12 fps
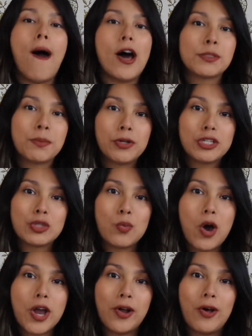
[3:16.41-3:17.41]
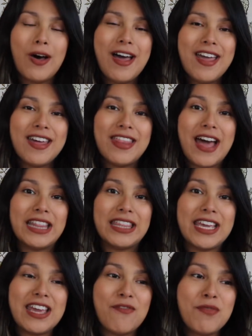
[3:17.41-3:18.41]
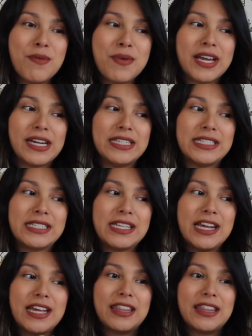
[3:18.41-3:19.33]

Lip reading: hospital swaddle that they give me, because